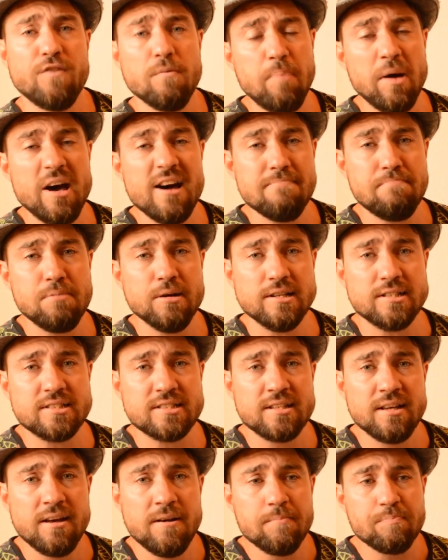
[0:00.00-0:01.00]
a
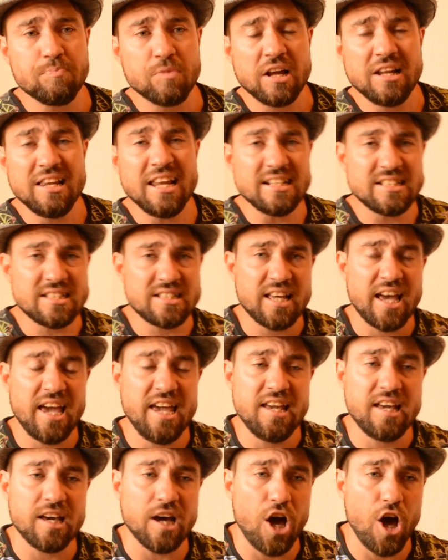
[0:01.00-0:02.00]
purpose. Let's
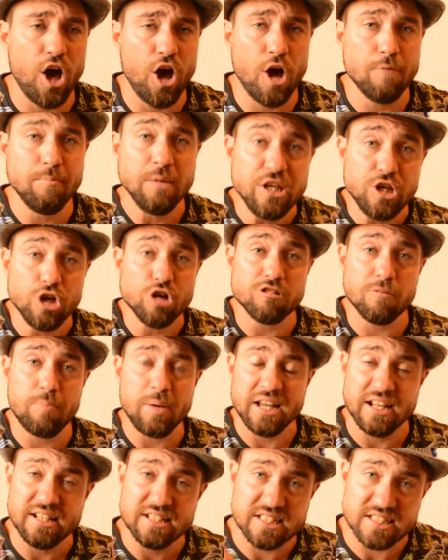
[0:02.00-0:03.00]
take um,
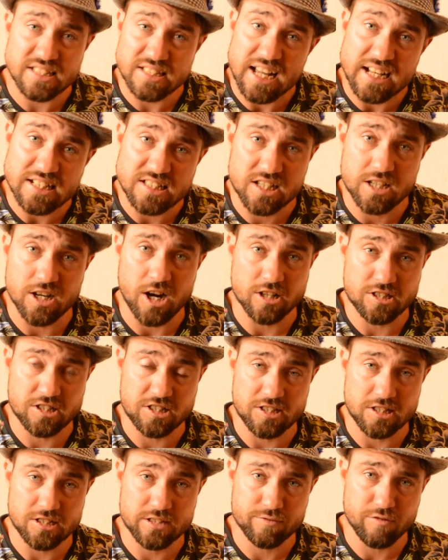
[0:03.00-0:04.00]
European SNES
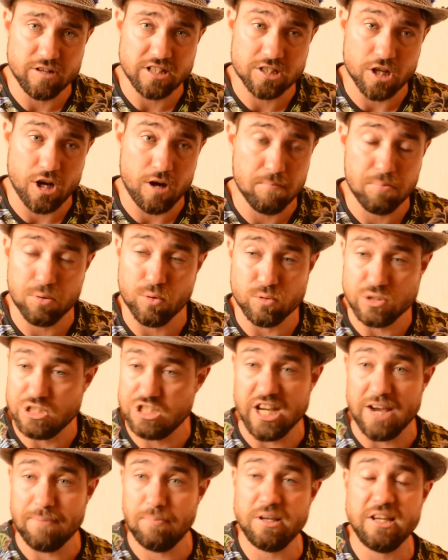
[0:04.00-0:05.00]
cartridges, for example,
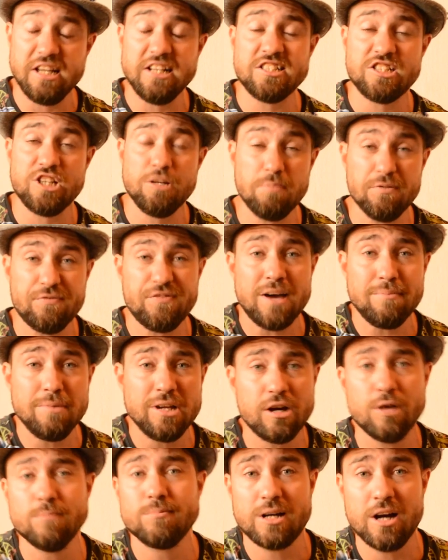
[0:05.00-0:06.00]
Japanese Super
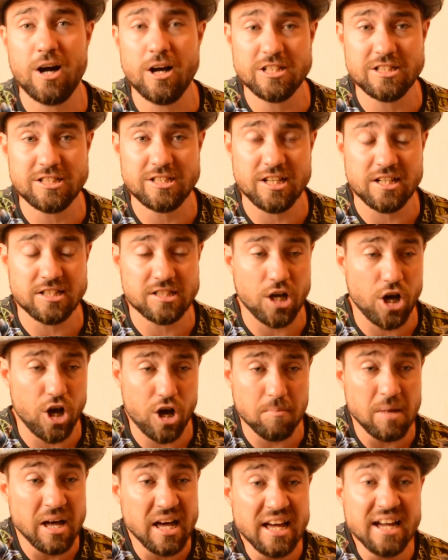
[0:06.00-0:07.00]
Famicom cartridges,
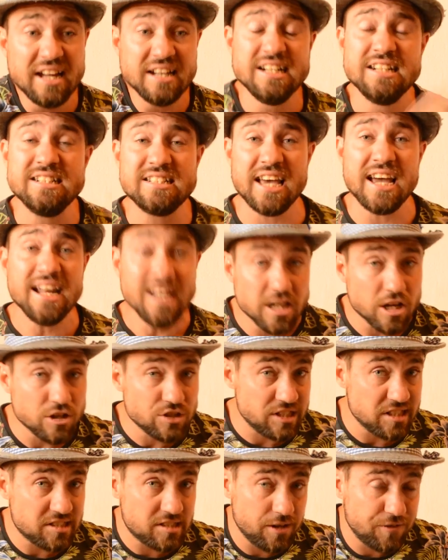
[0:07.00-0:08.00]
um, Nintendo
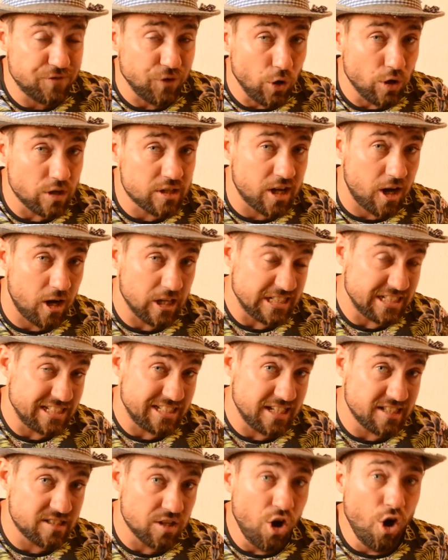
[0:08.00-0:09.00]
64
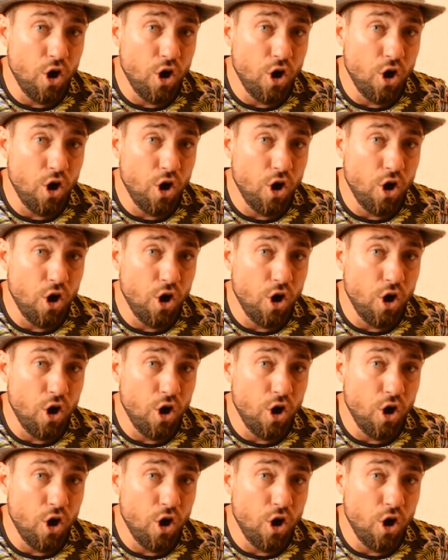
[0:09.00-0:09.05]
cartridges